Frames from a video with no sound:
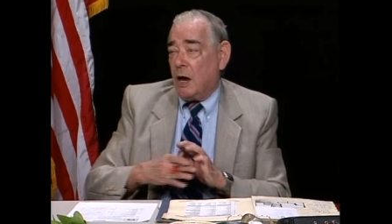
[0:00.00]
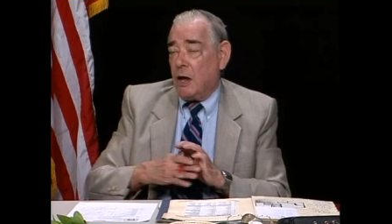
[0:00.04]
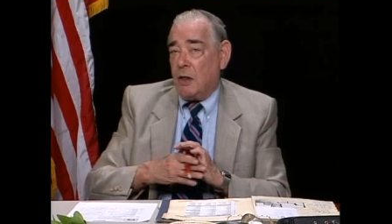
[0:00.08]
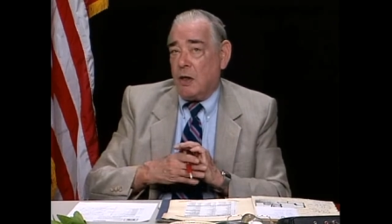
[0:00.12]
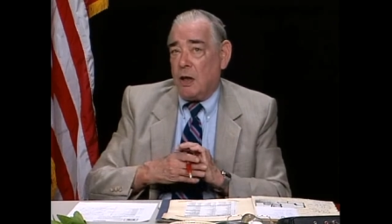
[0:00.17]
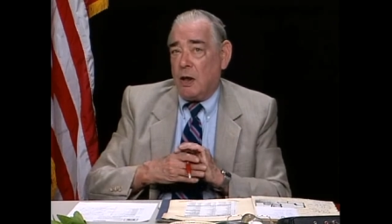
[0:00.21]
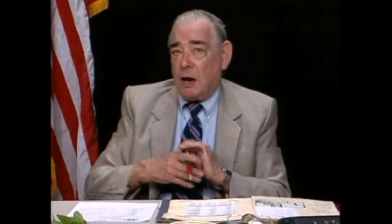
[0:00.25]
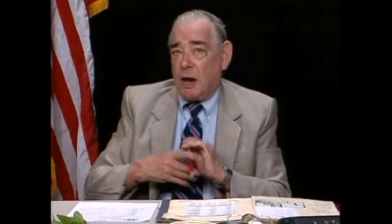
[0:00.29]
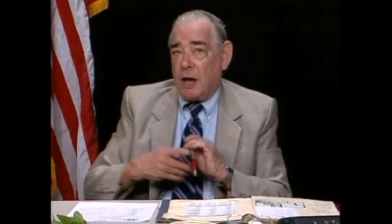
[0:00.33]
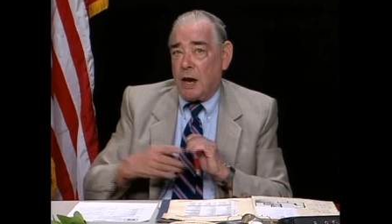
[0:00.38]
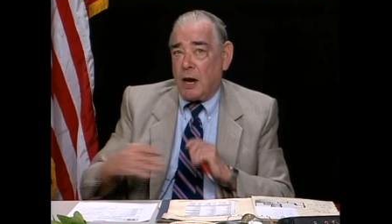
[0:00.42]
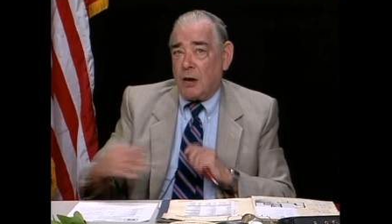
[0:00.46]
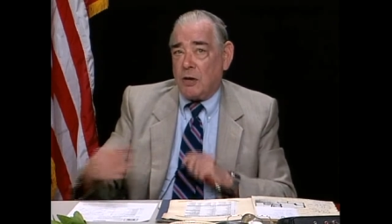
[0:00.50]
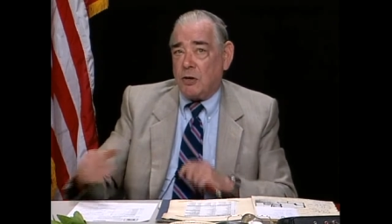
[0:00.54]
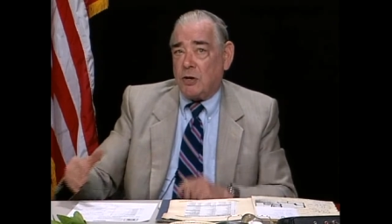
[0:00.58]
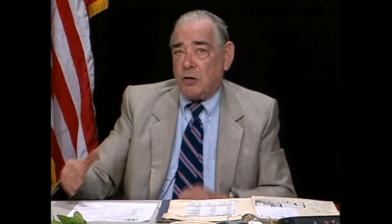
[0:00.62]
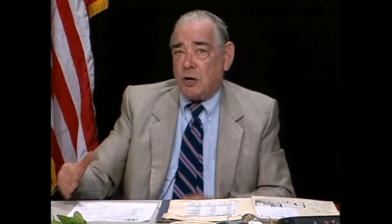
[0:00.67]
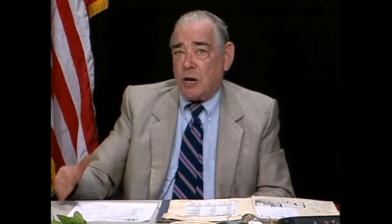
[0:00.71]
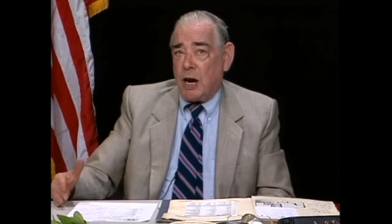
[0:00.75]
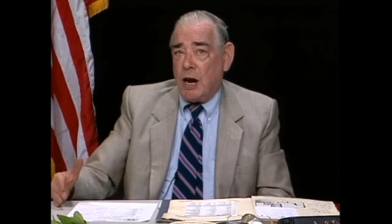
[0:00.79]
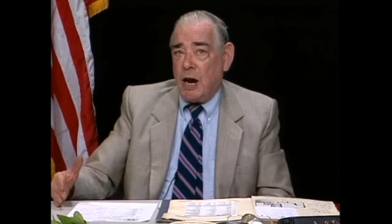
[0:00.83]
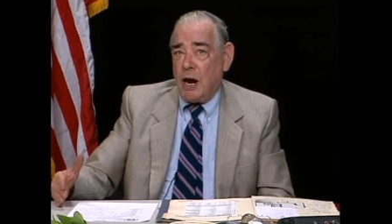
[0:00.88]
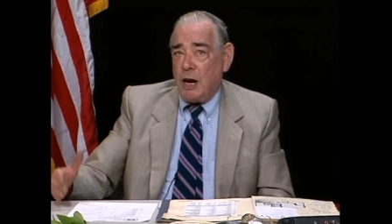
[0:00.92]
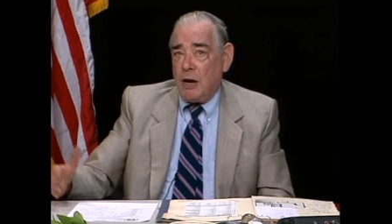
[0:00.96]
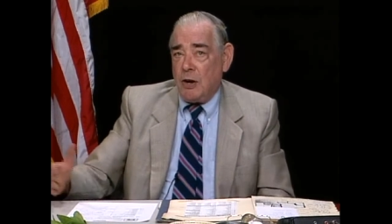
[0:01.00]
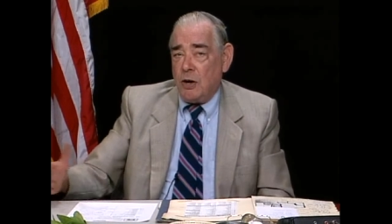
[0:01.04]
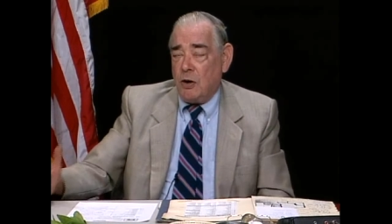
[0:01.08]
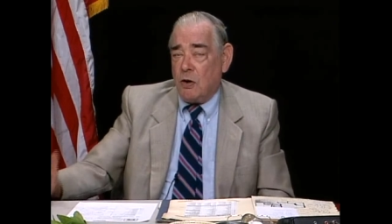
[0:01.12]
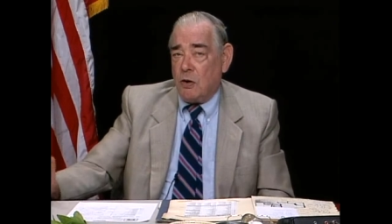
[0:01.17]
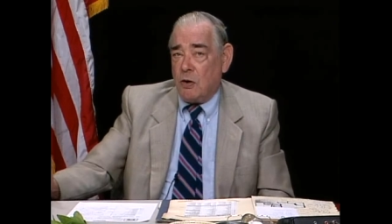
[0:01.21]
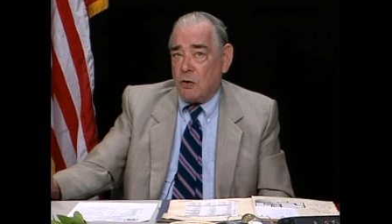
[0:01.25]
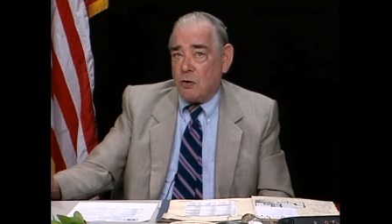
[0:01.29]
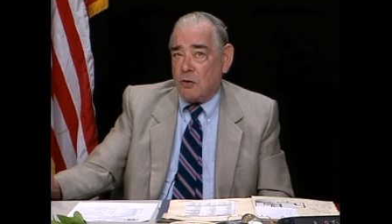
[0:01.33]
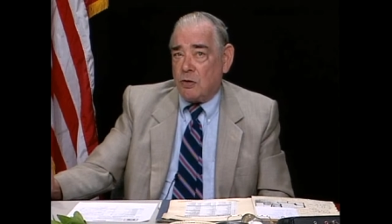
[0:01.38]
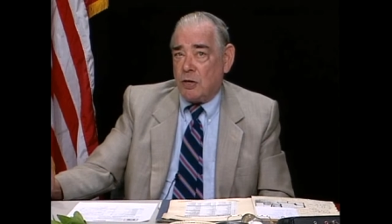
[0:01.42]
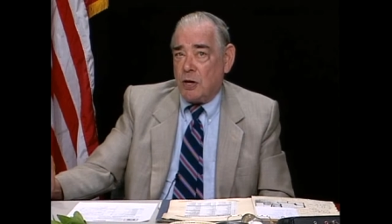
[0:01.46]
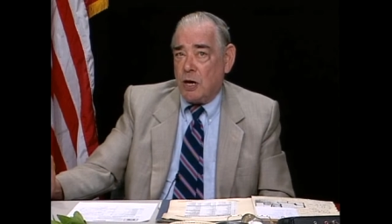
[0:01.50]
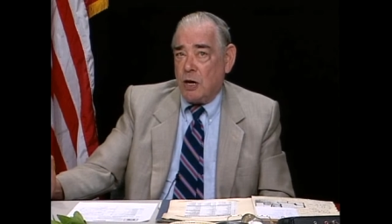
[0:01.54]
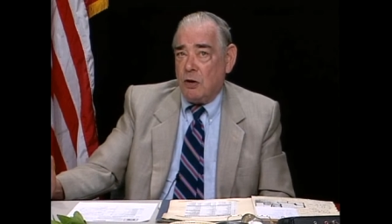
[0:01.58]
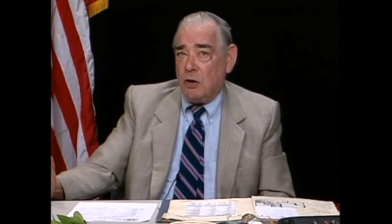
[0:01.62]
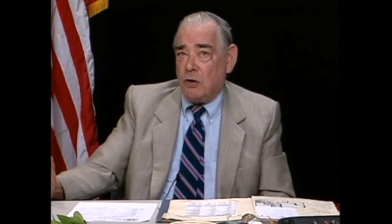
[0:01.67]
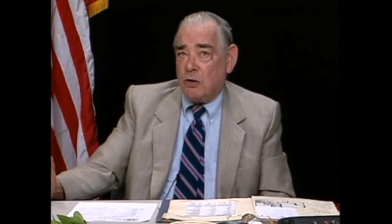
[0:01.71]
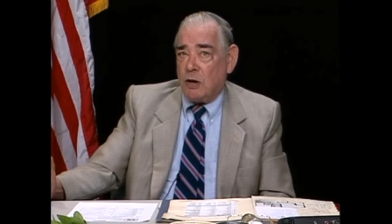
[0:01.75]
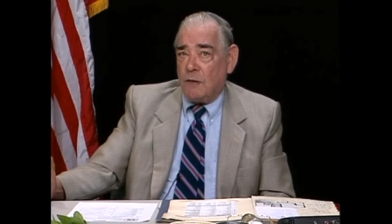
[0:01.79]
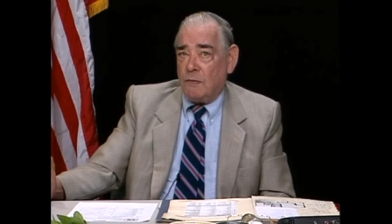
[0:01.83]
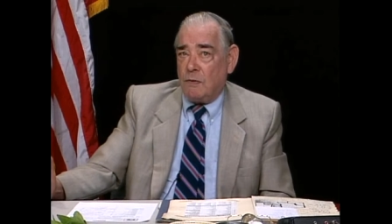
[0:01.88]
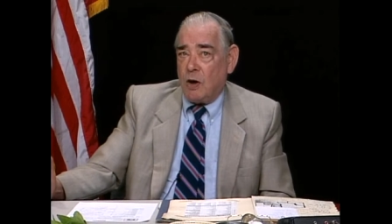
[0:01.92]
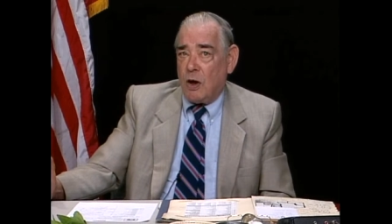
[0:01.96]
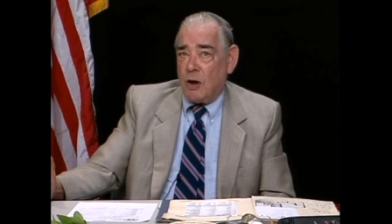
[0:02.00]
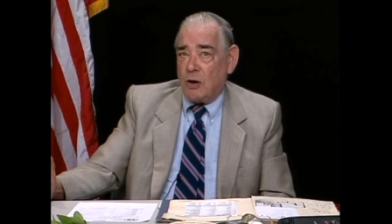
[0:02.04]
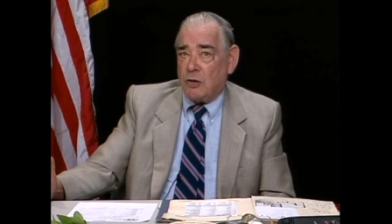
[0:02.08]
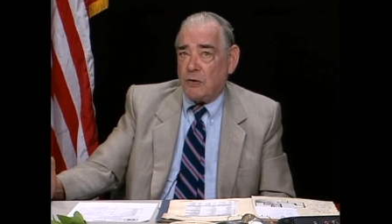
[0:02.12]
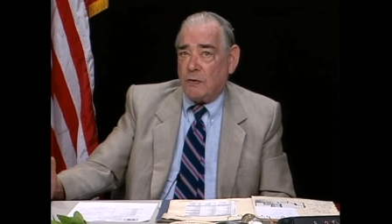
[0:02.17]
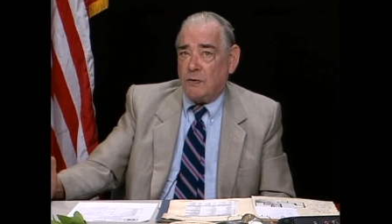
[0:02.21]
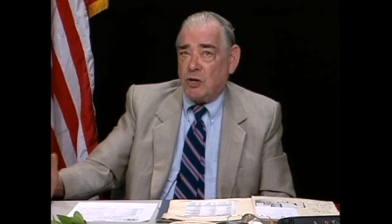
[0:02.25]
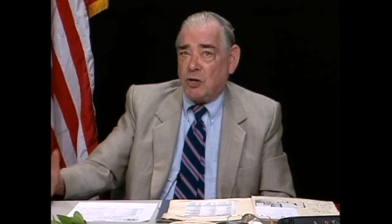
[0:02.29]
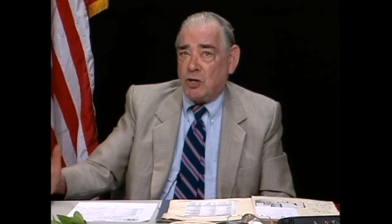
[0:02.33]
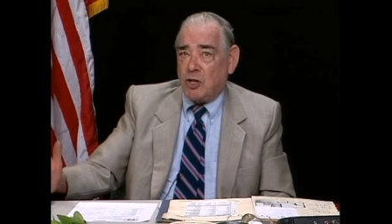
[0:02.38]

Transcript: In the last eight years, seniors have lost